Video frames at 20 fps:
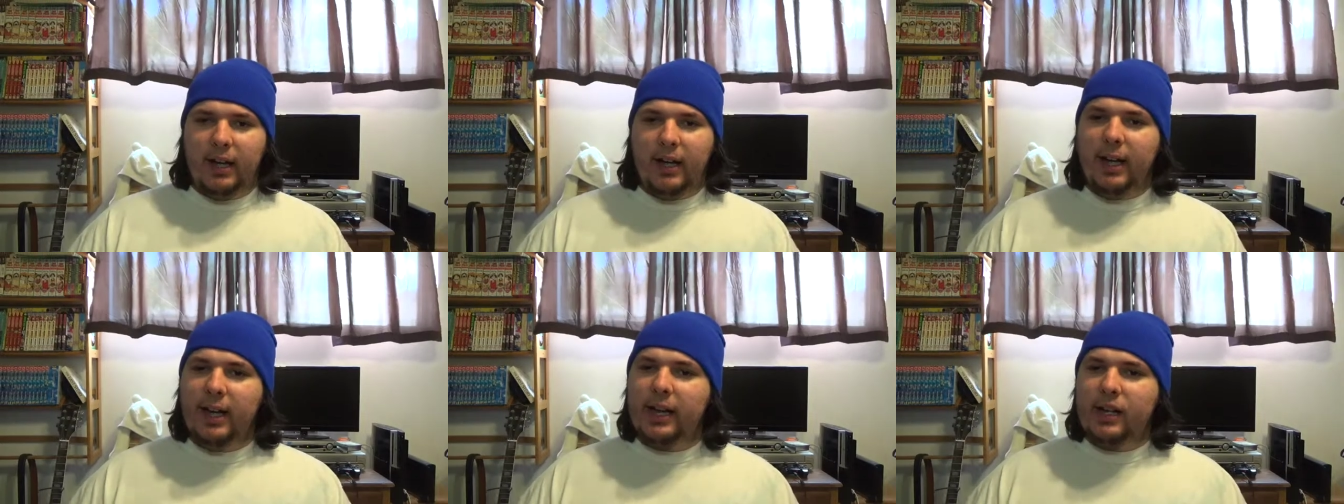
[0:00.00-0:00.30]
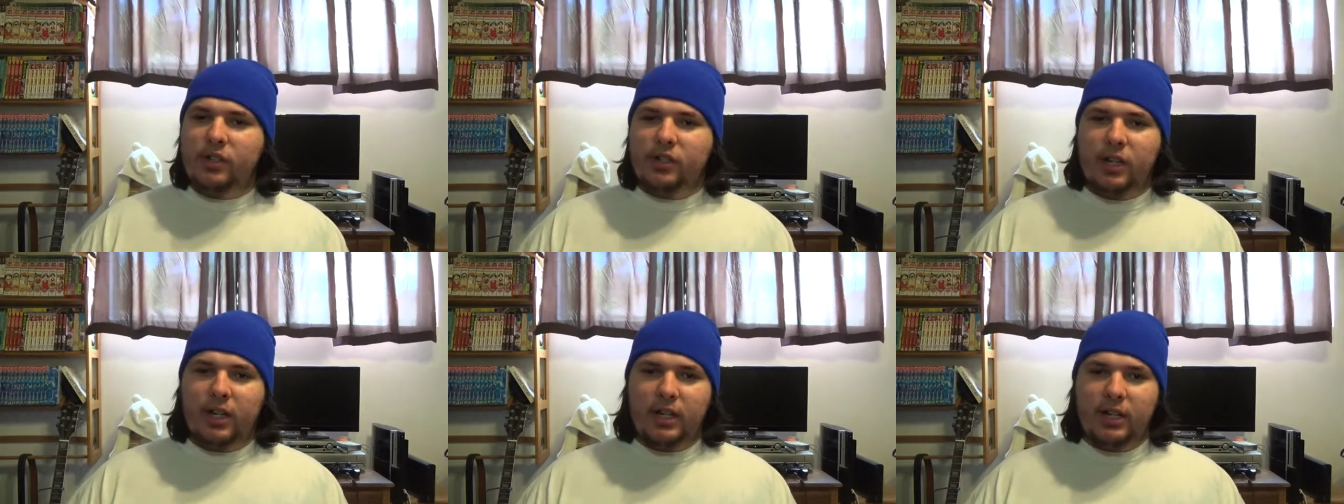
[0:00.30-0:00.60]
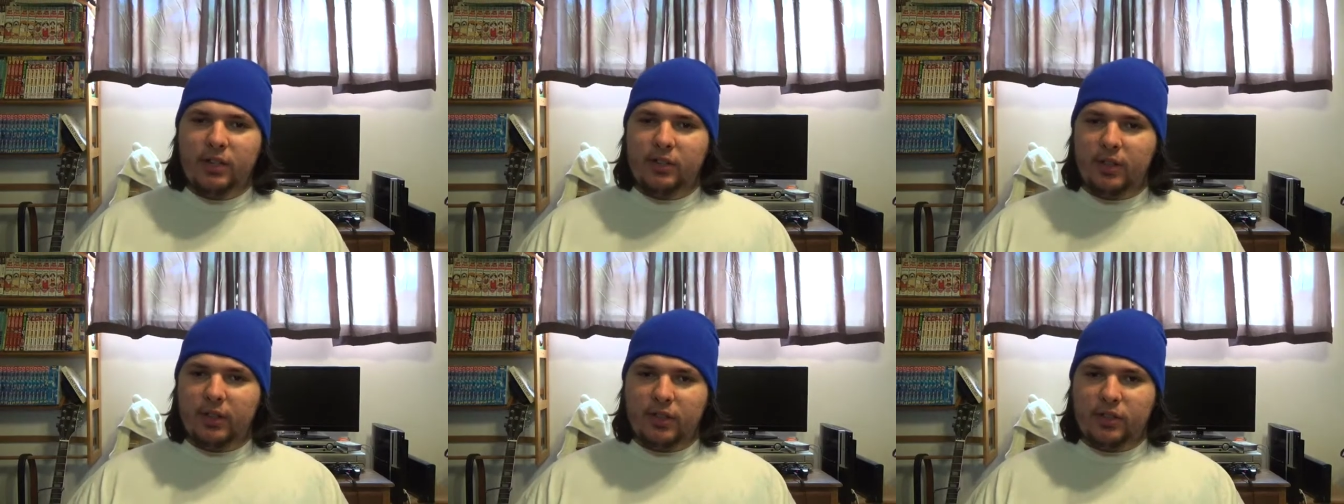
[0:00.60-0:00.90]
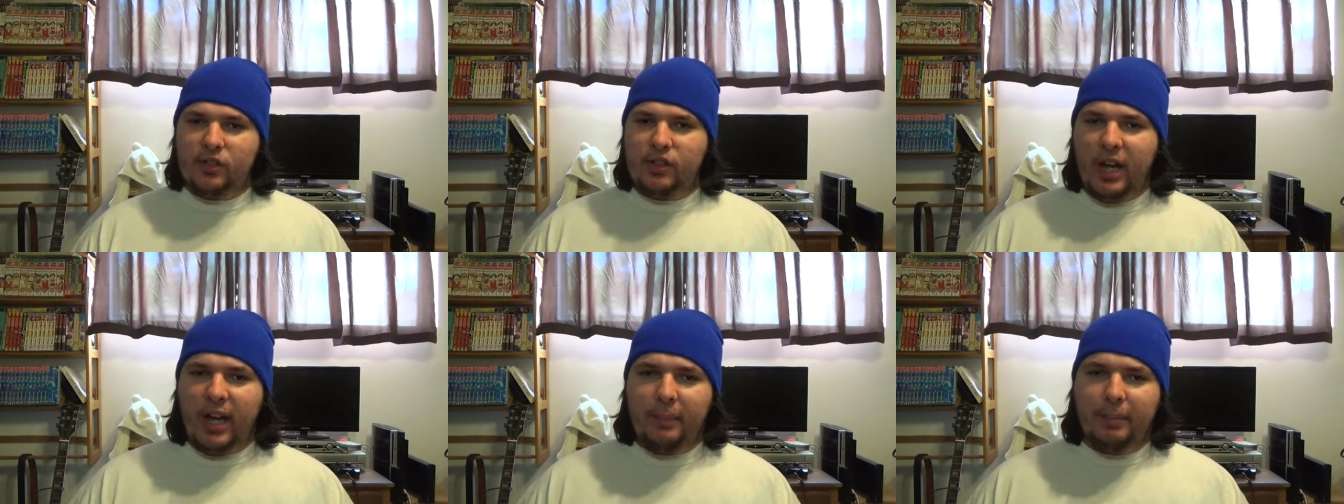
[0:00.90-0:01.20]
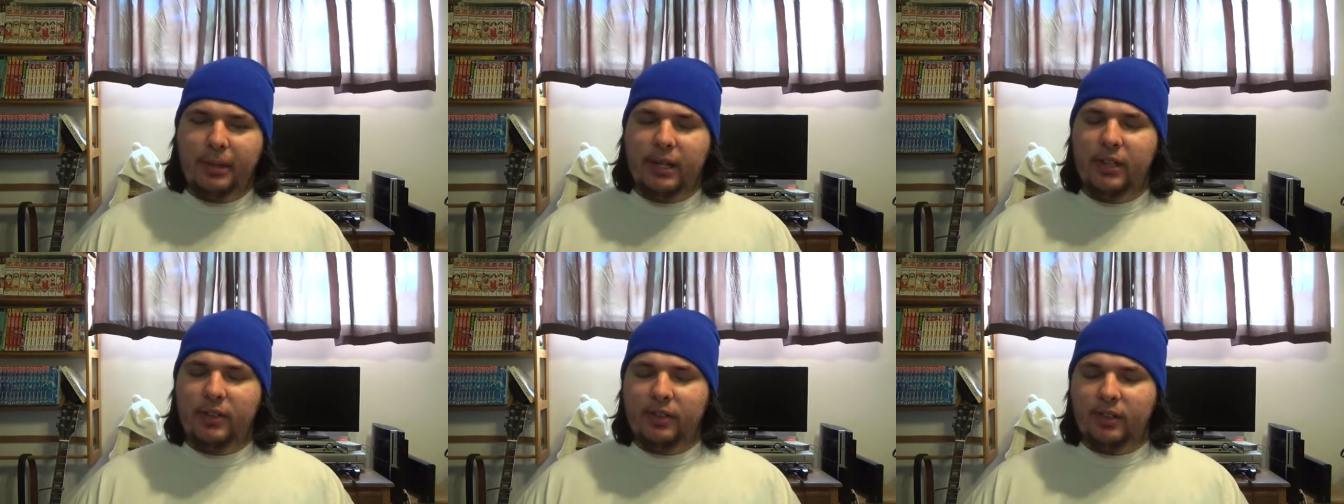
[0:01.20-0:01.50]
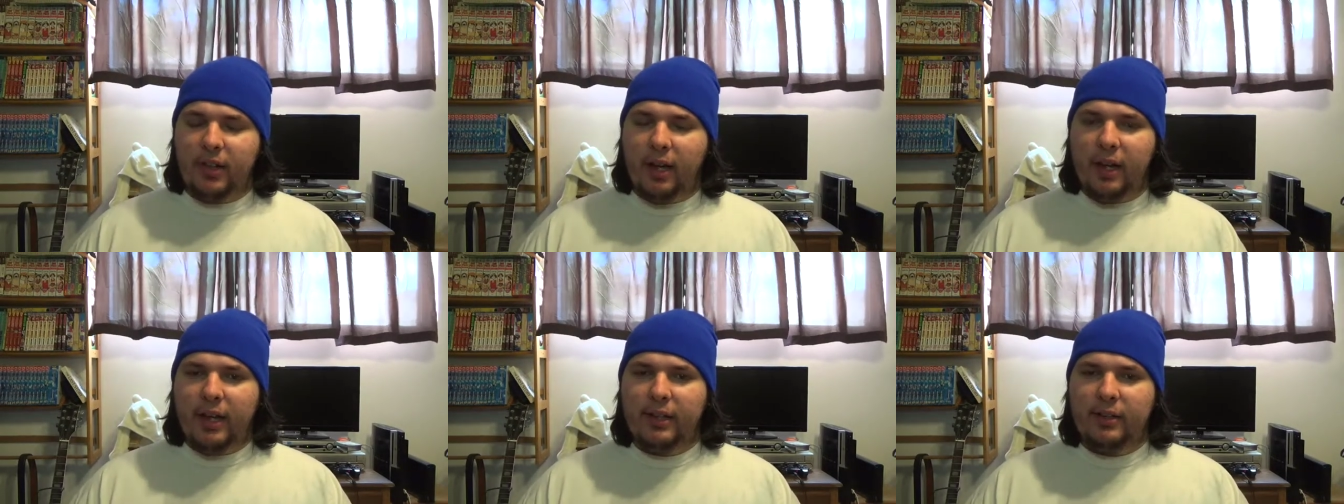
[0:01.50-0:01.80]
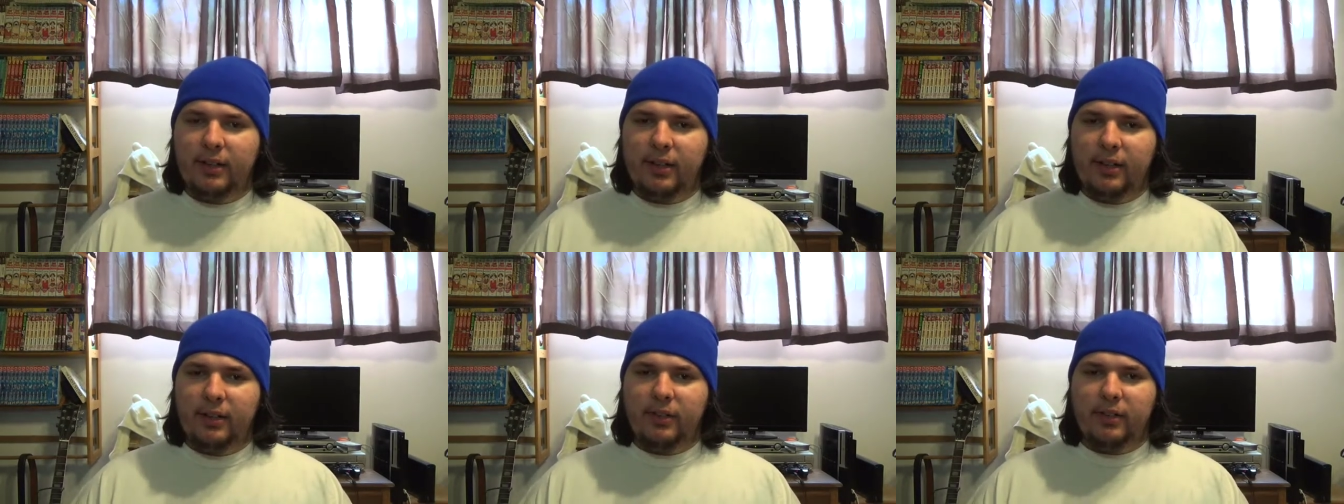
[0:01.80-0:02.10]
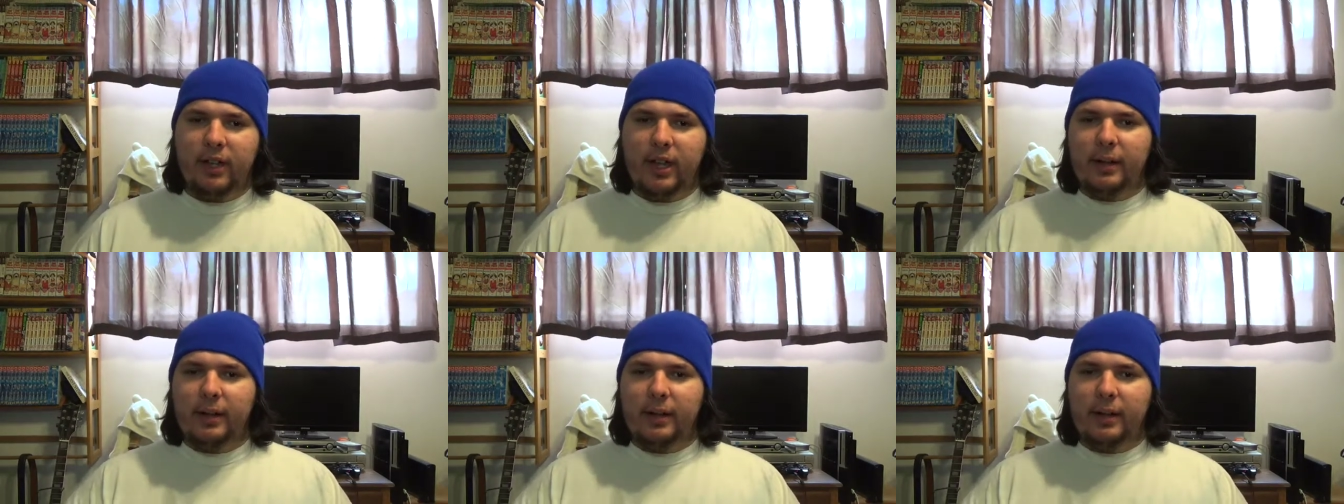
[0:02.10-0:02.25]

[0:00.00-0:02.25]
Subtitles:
Asian, he's like this Japanese scientist